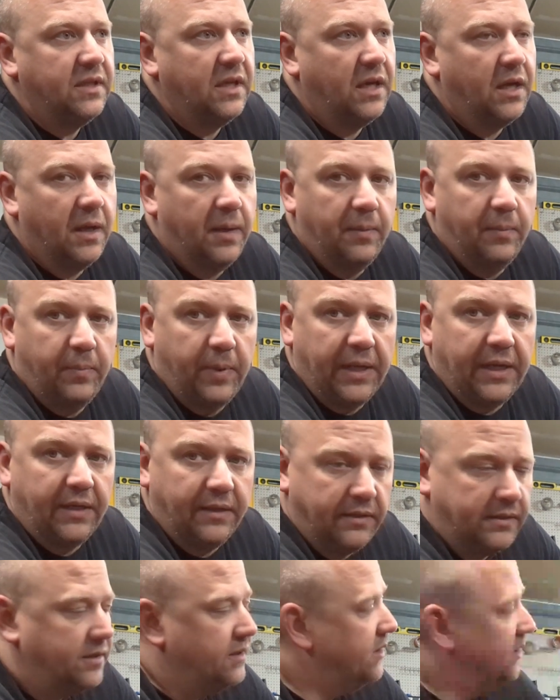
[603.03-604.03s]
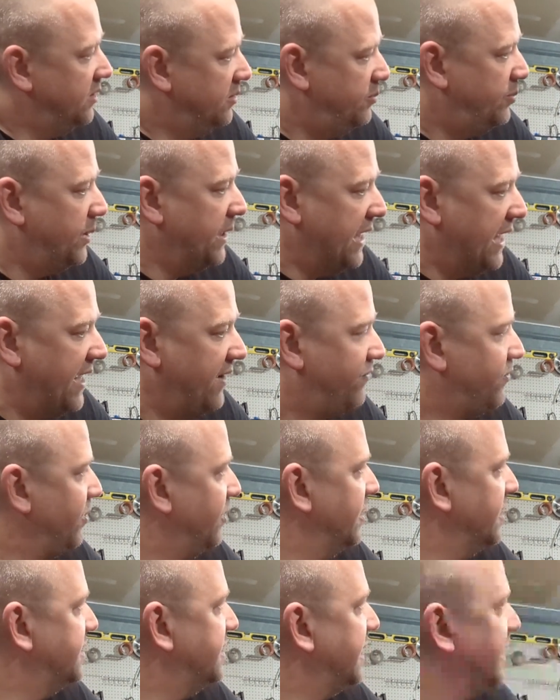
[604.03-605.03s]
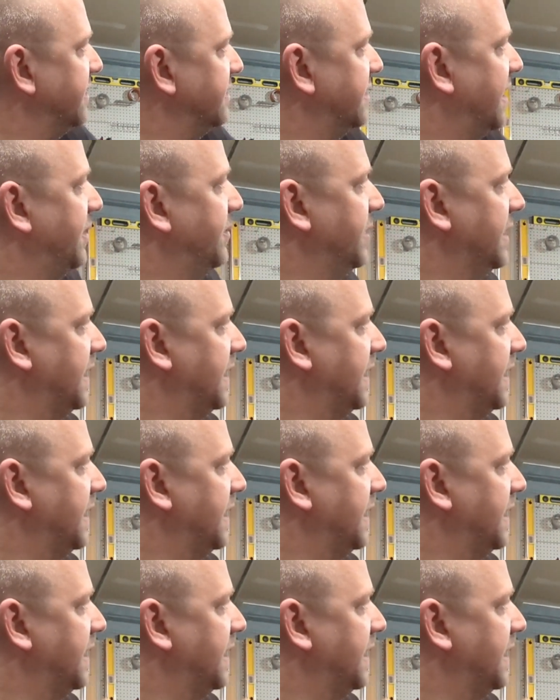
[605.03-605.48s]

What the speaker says: But after the second time,